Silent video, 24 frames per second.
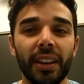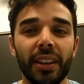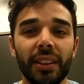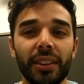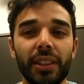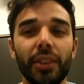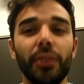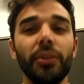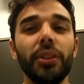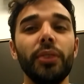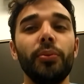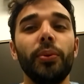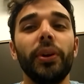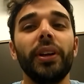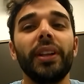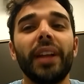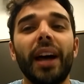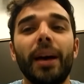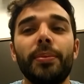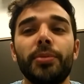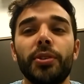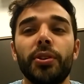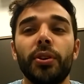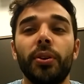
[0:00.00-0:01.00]
The only real
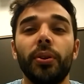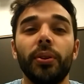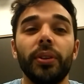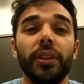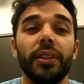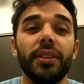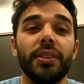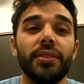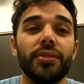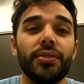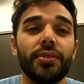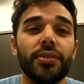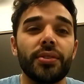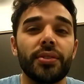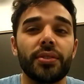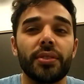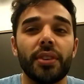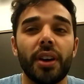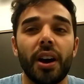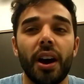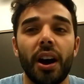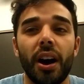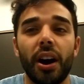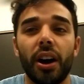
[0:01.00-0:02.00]
obstacle is,
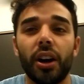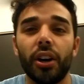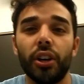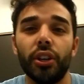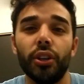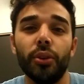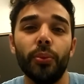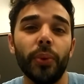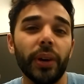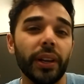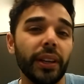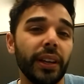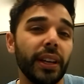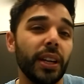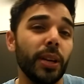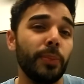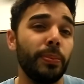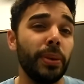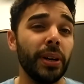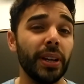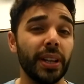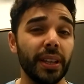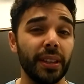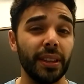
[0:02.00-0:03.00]
are you willing to
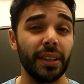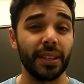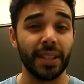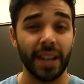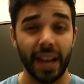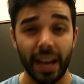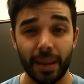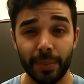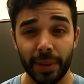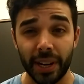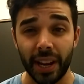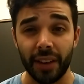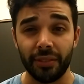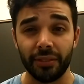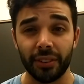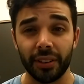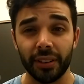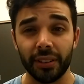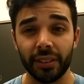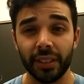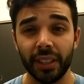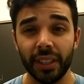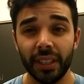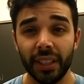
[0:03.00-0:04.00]
put in the time and
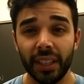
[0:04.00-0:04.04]
effort?